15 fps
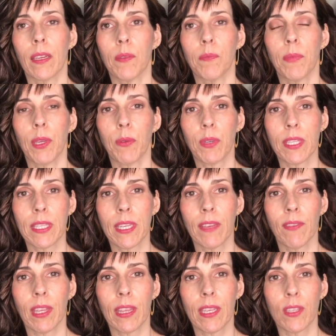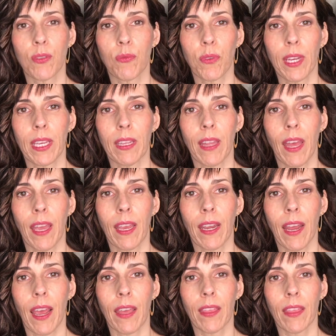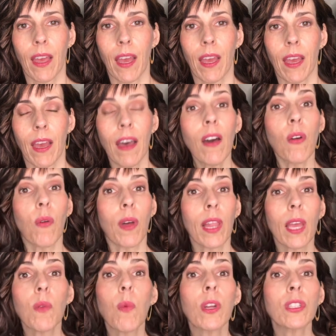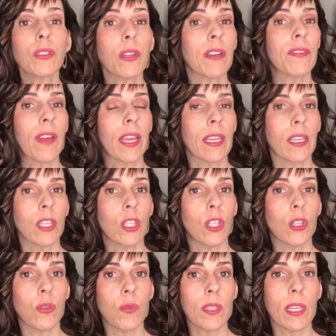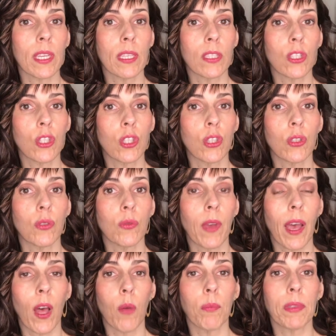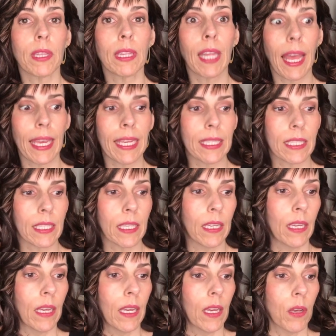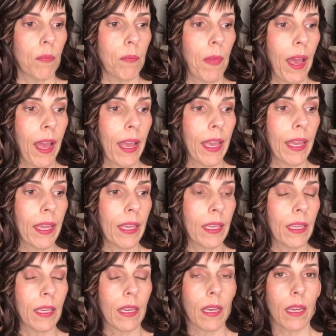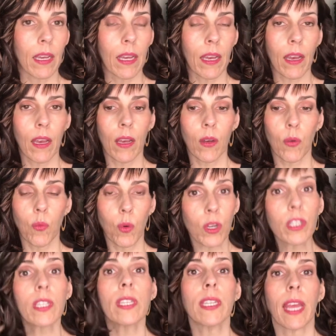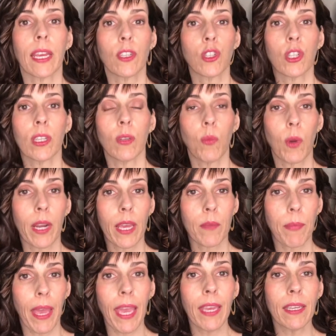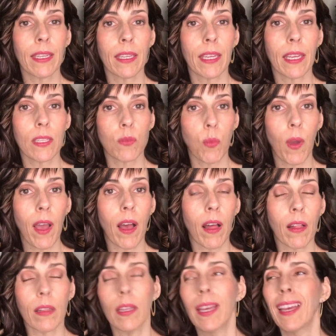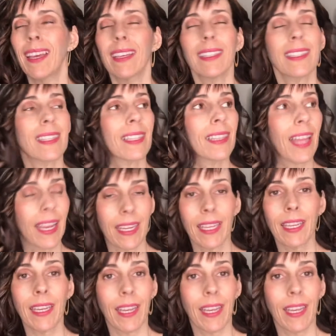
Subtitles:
be receiving this ring light, I thought, oh, well, I wonder if I could use it to help light my workstation when I painted as well, because the lighting